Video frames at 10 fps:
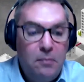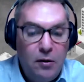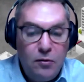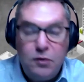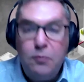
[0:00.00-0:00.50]

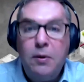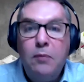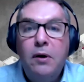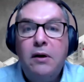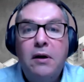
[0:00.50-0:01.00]
because we
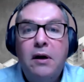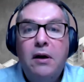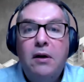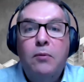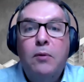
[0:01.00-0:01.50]
work
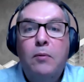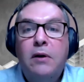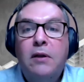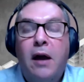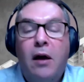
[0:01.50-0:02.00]

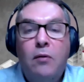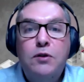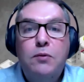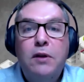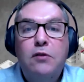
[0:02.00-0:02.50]
the
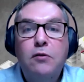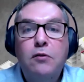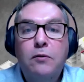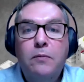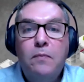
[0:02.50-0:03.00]
hours we do.